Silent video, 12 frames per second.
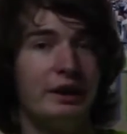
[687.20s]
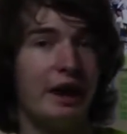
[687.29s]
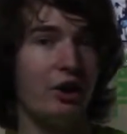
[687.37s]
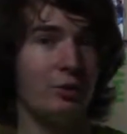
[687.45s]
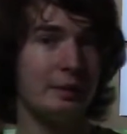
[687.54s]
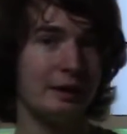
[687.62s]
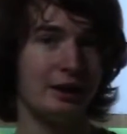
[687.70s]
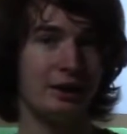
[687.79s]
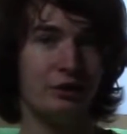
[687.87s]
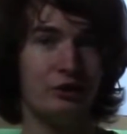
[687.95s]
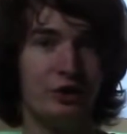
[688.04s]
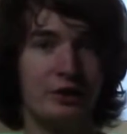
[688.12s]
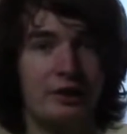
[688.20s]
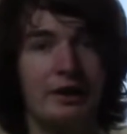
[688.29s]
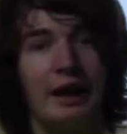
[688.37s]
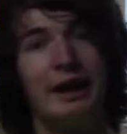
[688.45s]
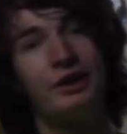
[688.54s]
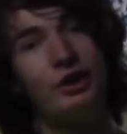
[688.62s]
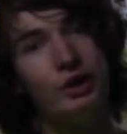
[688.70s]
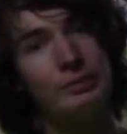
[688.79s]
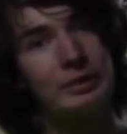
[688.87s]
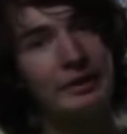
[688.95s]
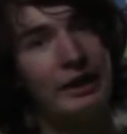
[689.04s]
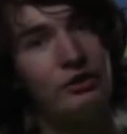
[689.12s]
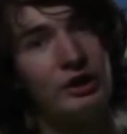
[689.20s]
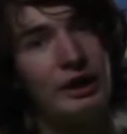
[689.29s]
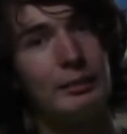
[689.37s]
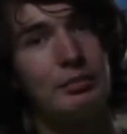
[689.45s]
that would be inconsiderate and could potentially